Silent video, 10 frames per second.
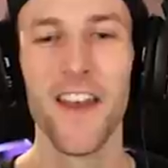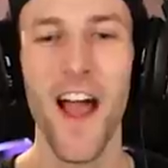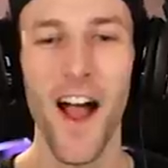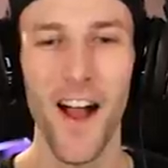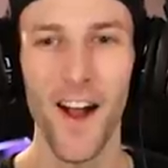
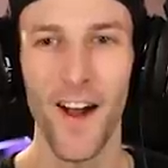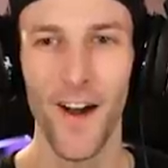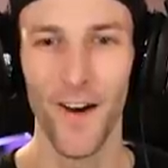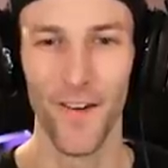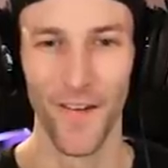
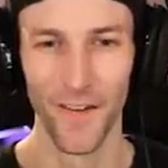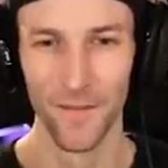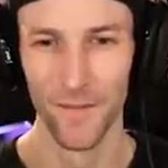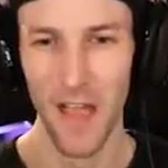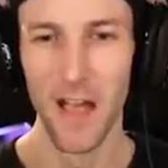No.
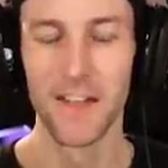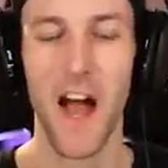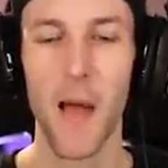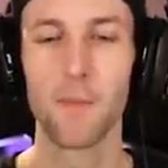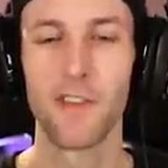
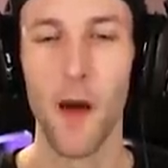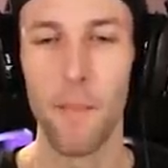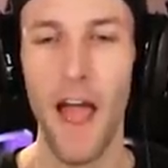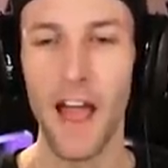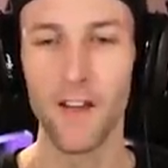Time's
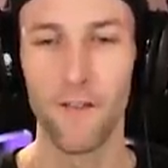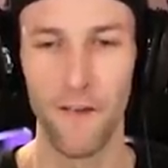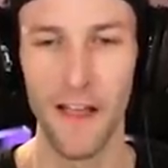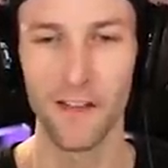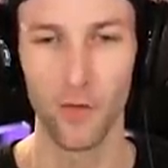up. Egg
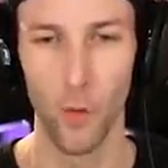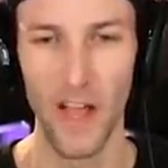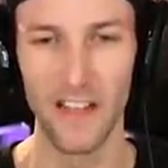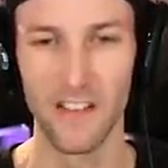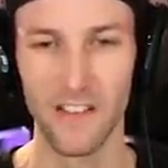face
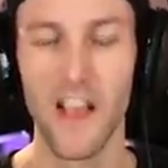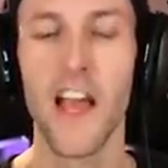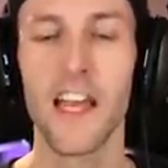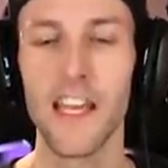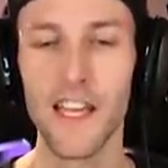wins.
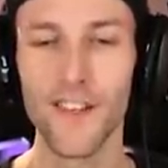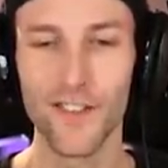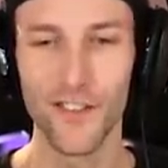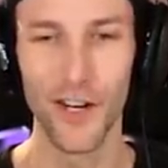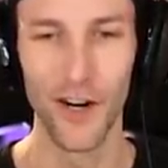
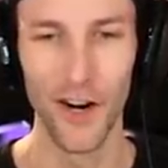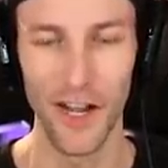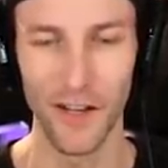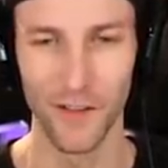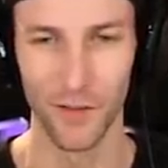Easter
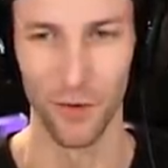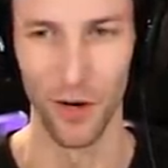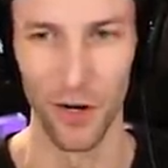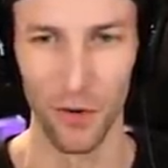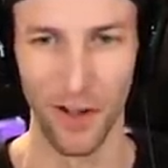is
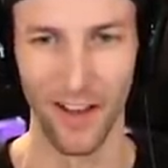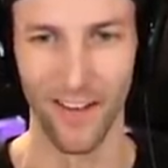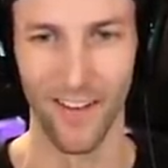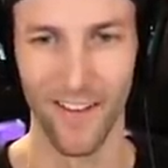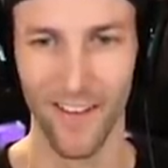
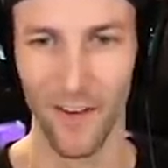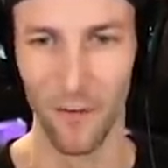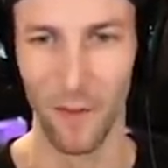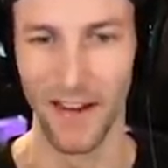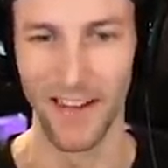ruined.
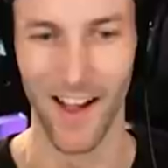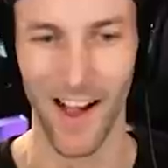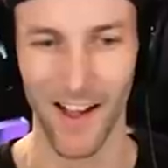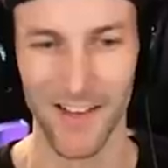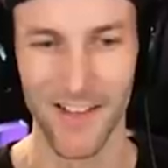Oh, my
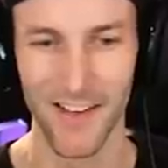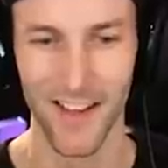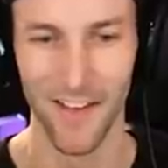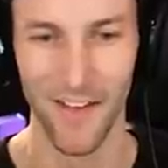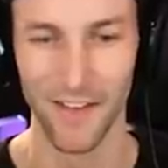gosh.
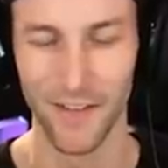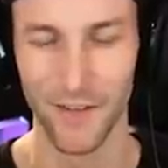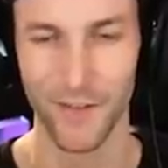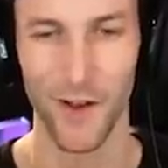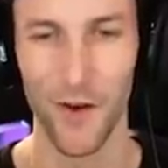This
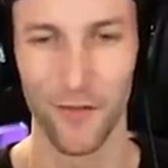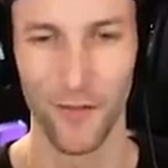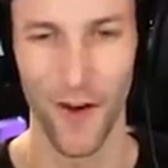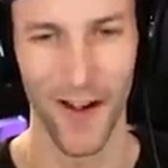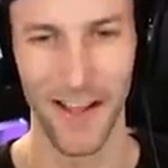is so
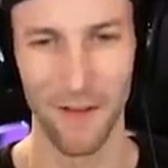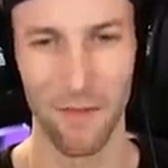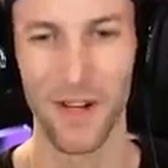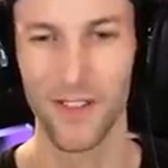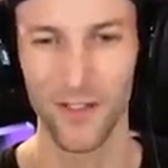funny,
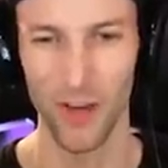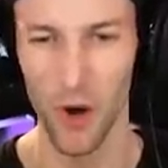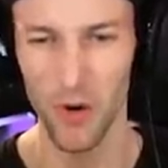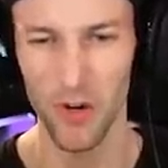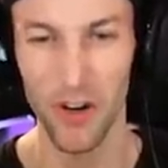but it's
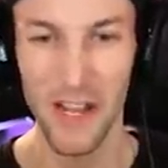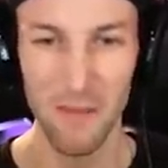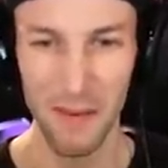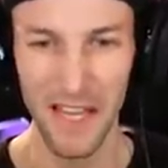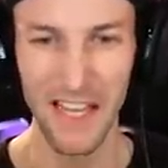so
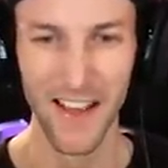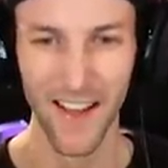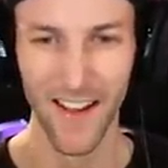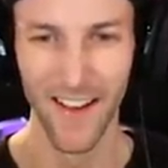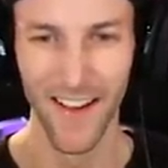creepy.
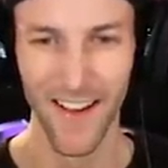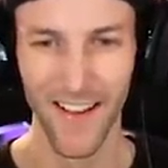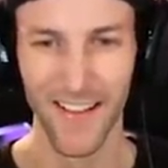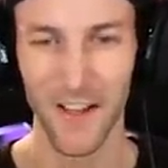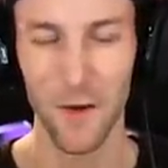
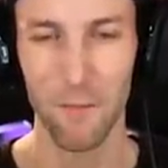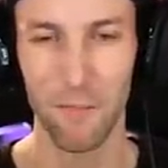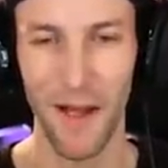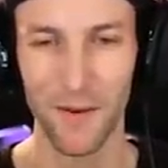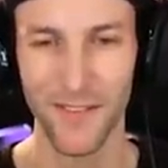Look at him
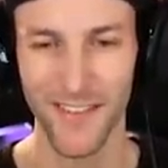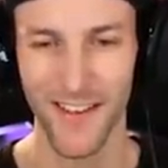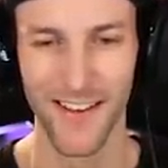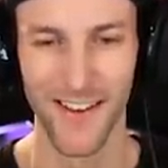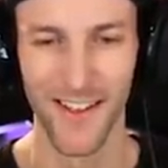
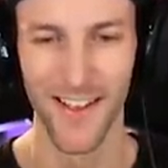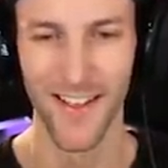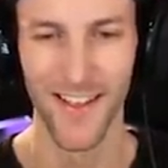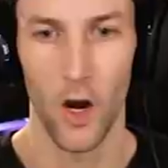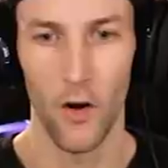bouncing.
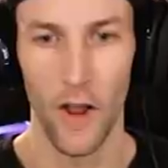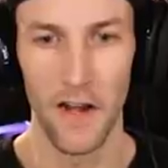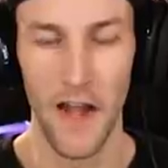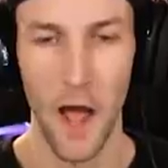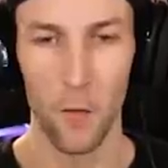All
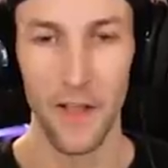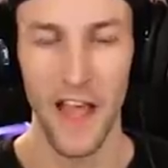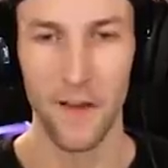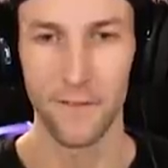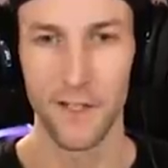right, now we
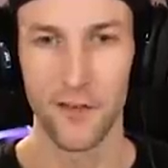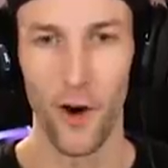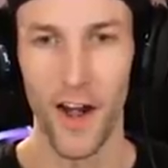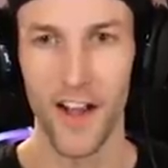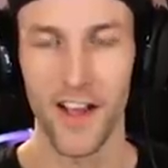have to
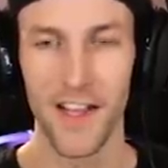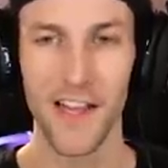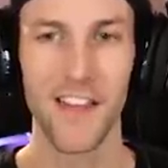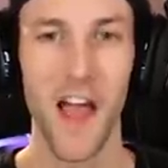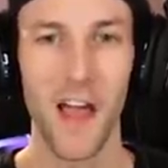try to
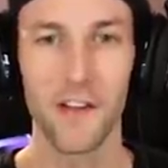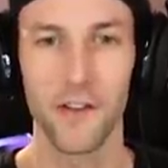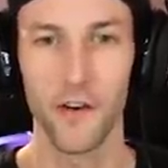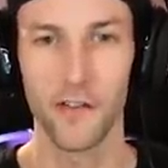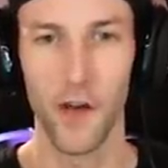collect the
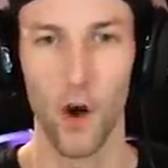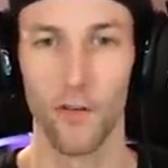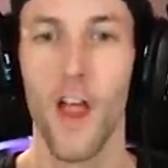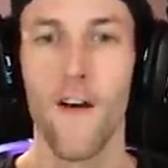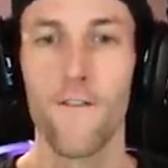eggs
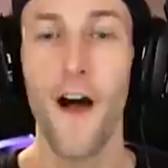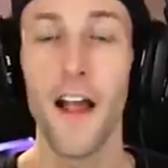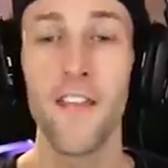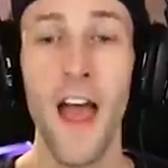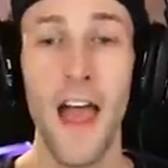ourselves.
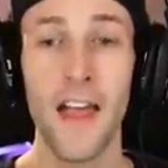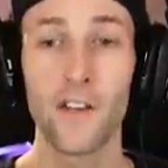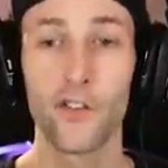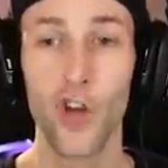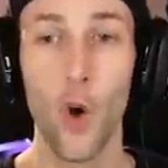Find the
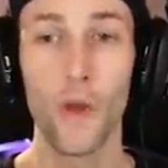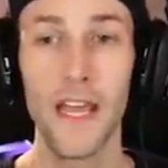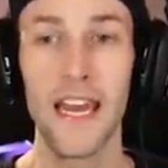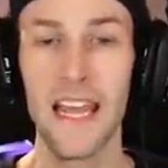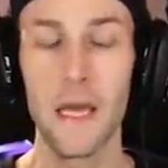eggs, don't
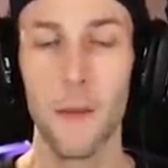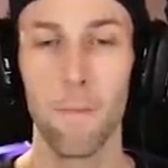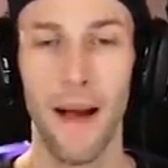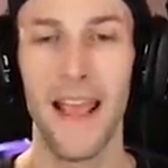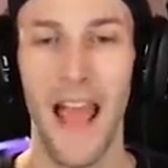get
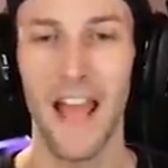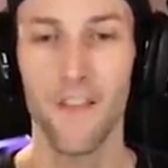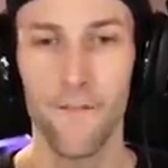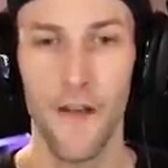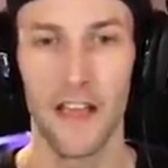eaten by
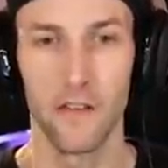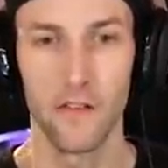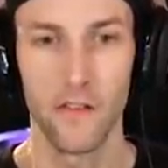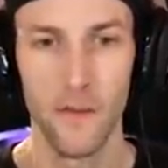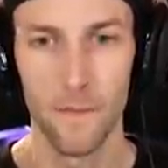
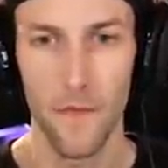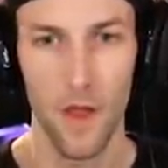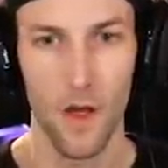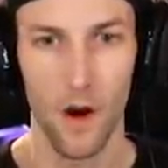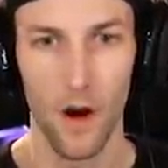Eggface.
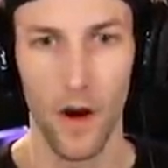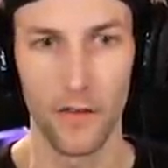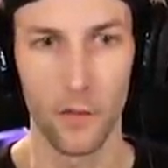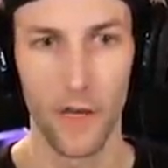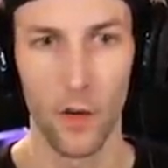All
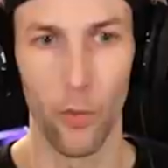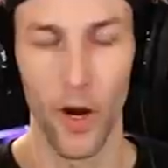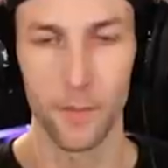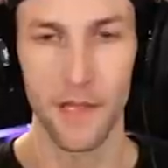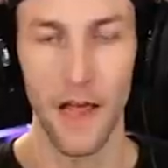right, so we gotta
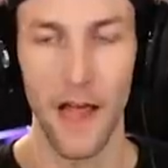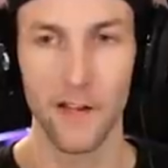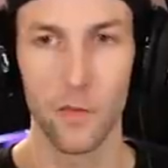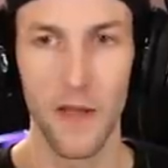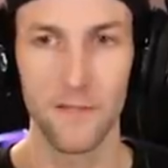run up to the
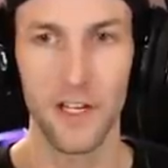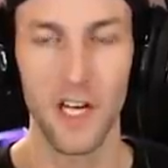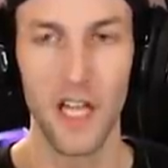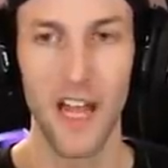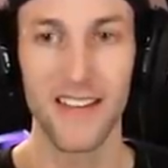eggs. We have to
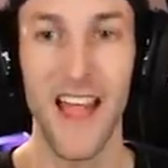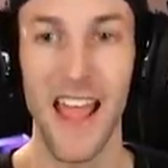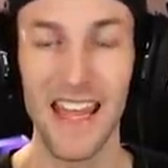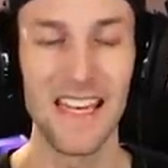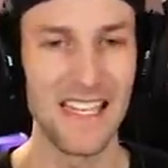collect
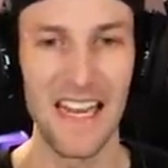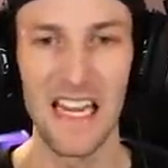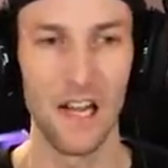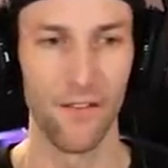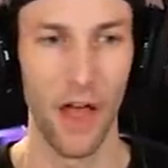
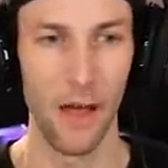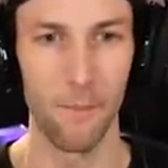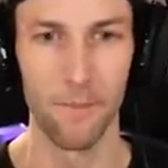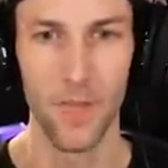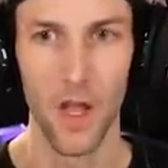eighteen of
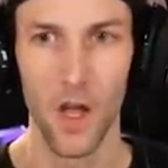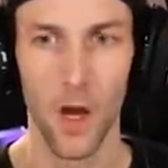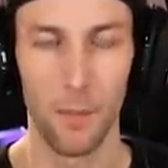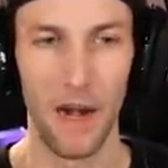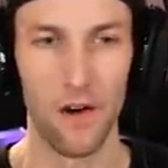them,
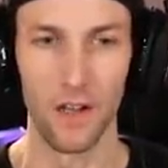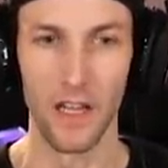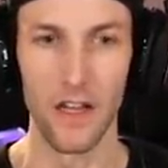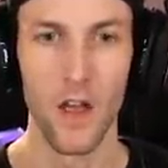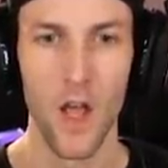
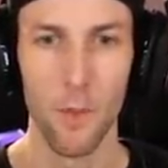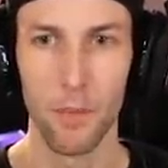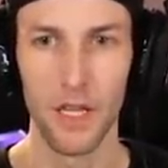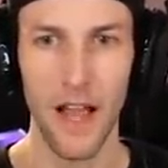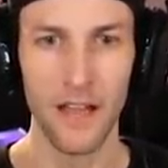apparently.
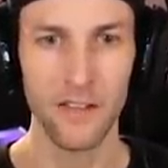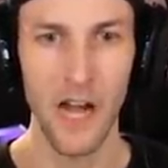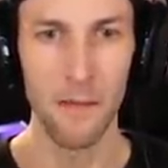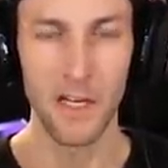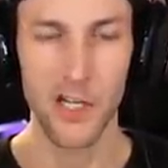But
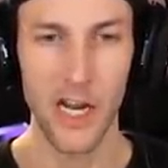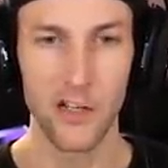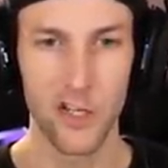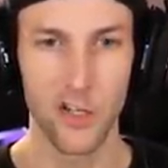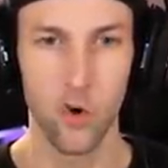last time it
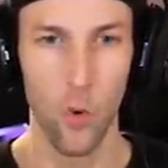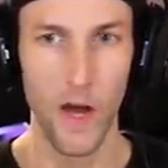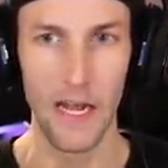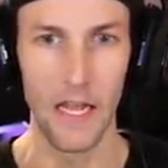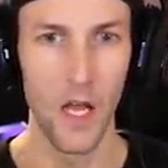changed to
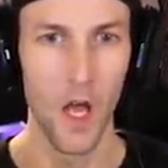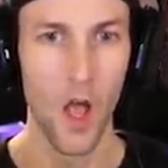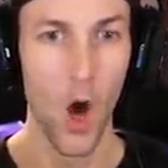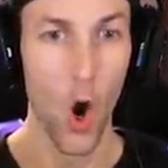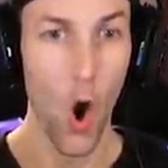twenty.
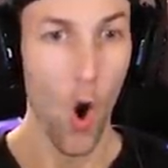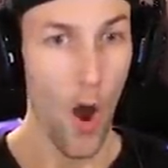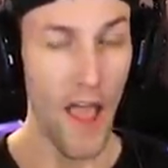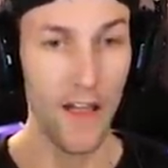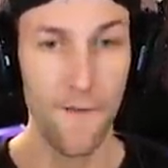
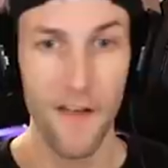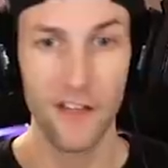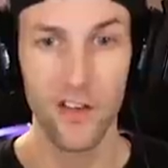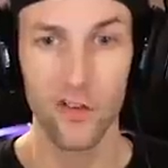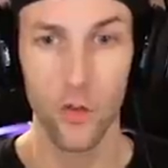Oh,
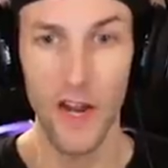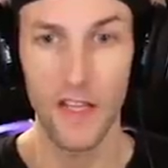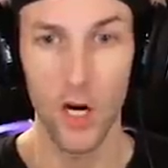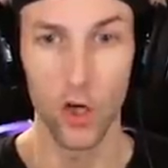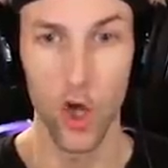Eggface is
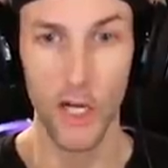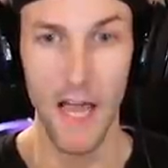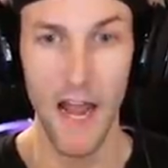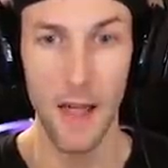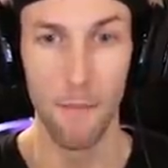right there, look
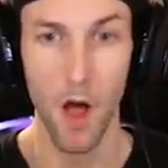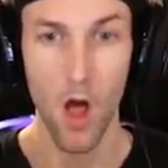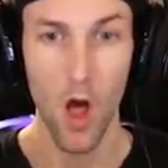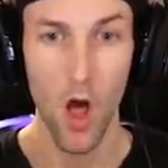at him.